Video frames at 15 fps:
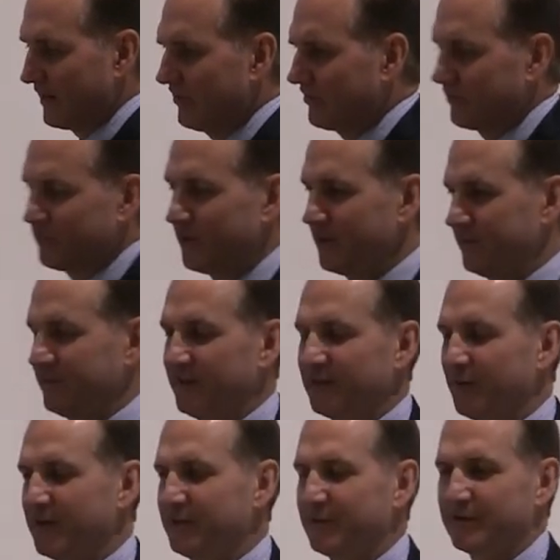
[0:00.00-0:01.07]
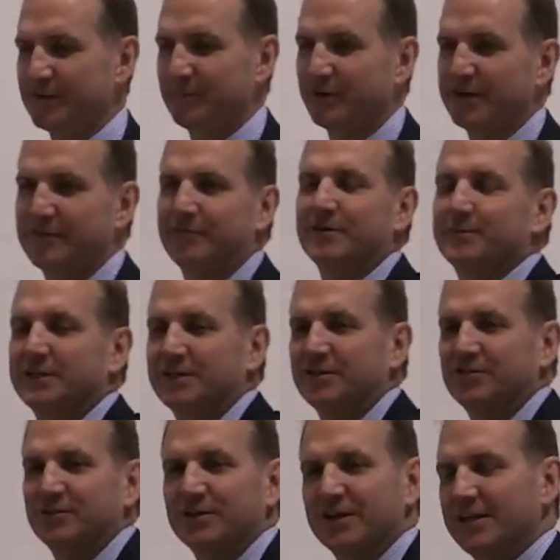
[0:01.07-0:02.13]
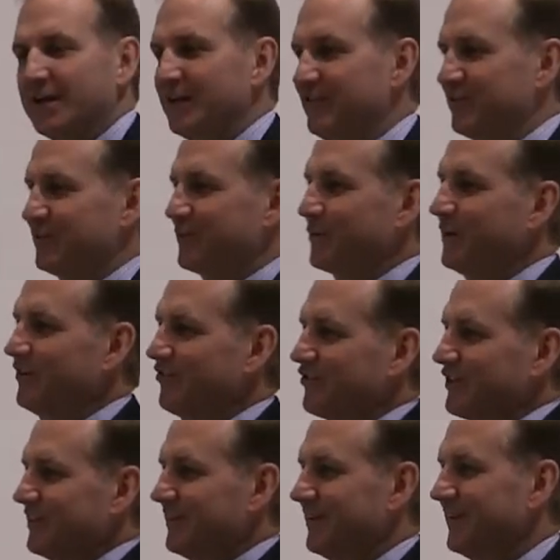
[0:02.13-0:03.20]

He says, well, I'll tell you what, you're going to pray for a minute or two. Can I ask you a question?